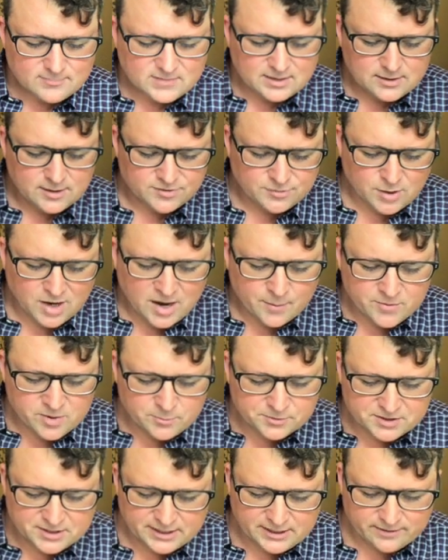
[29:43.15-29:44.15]
So Omri
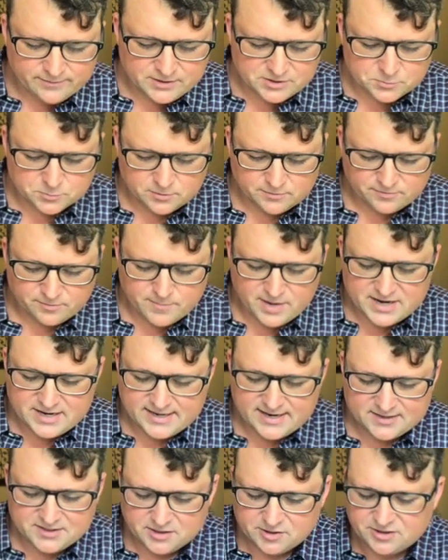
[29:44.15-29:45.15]
was king of Israel. For many
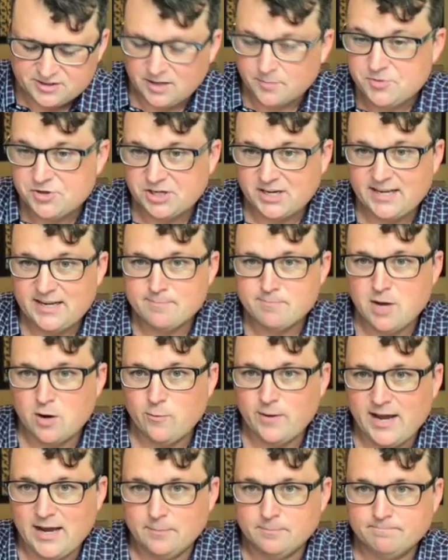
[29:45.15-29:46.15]
days he subjugated
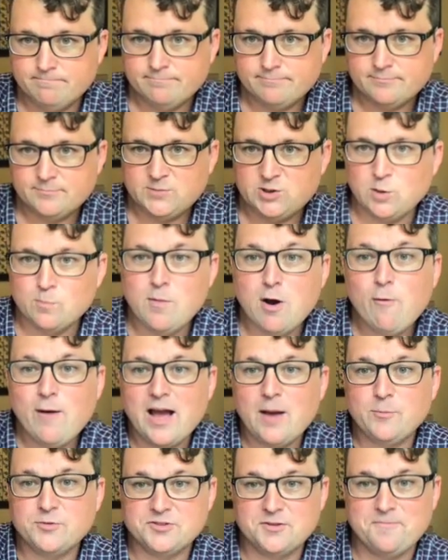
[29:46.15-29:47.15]
Moab. So
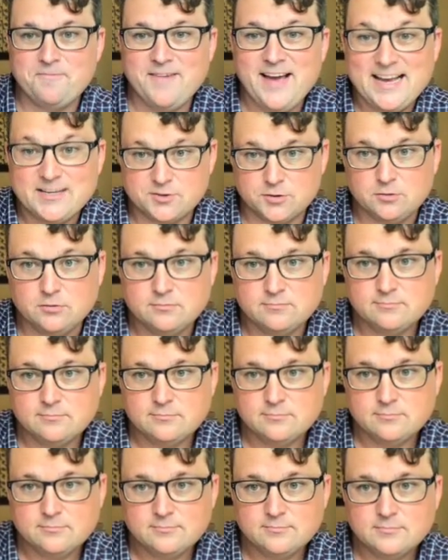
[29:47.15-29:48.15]
Moab was a vassal
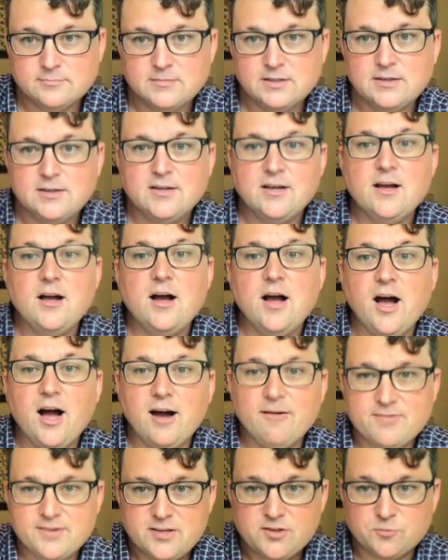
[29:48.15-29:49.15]

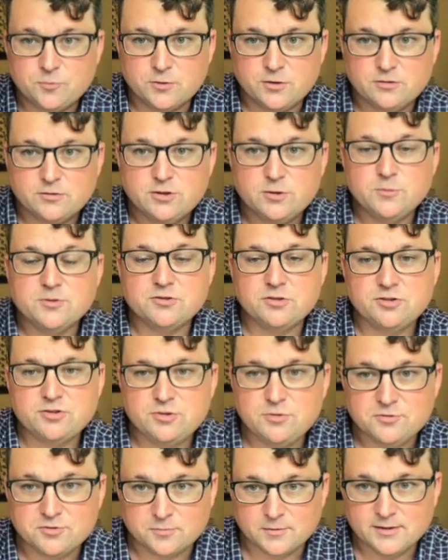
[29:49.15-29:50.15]
of Israel who was a
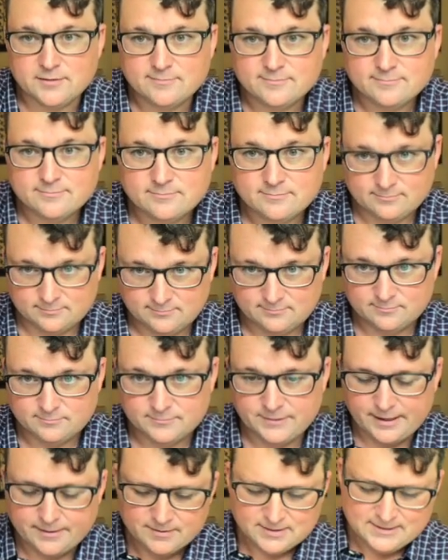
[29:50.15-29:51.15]
suzerain.
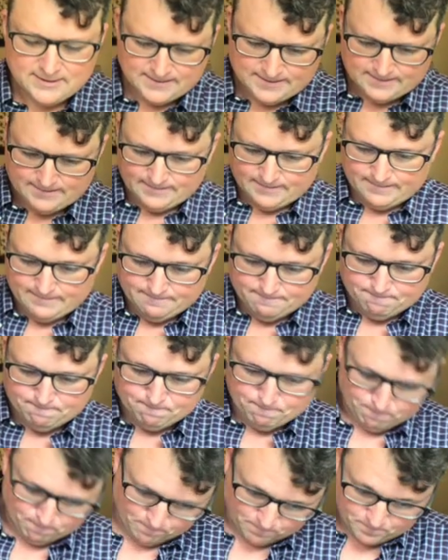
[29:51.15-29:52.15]
right?
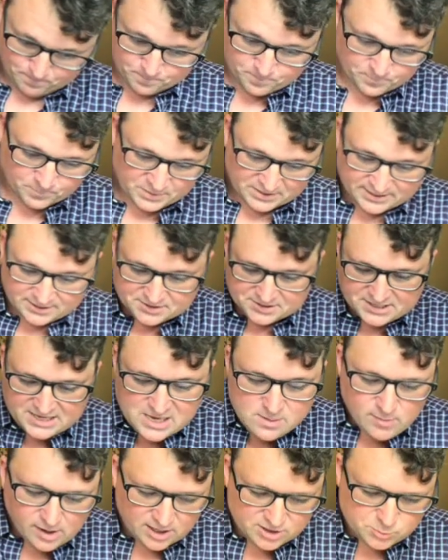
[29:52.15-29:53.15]
Because
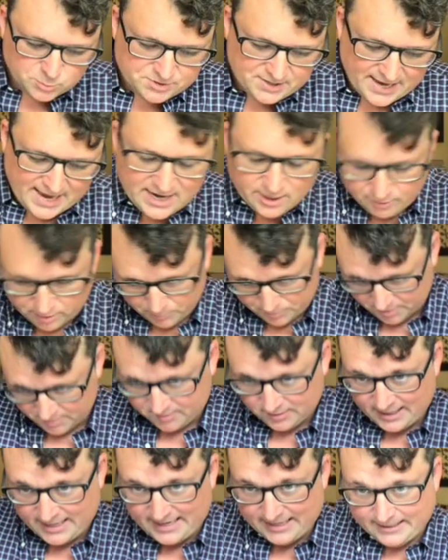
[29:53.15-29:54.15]
Chemosh was angry with his
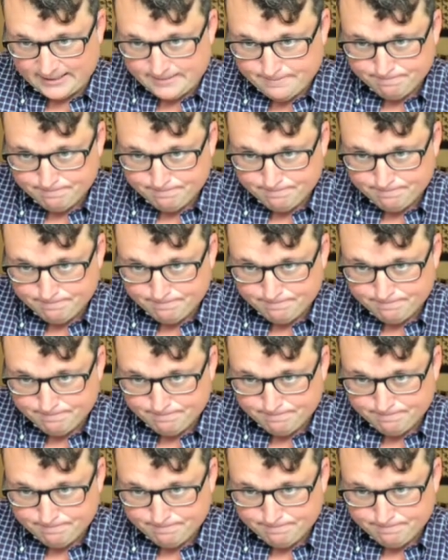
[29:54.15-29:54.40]
land.